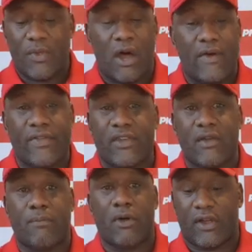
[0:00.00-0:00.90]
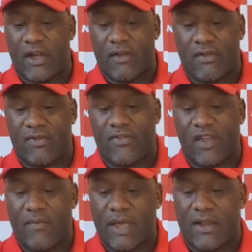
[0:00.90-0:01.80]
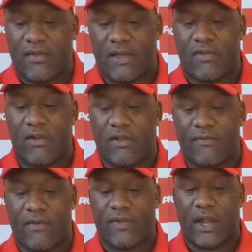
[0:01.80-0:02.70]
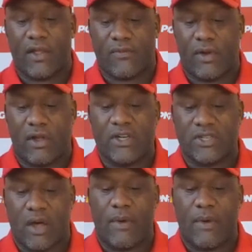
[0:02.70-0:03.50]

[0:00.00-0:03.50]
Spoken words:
I haven't seen a Broncos team out to $6.15 for a long time.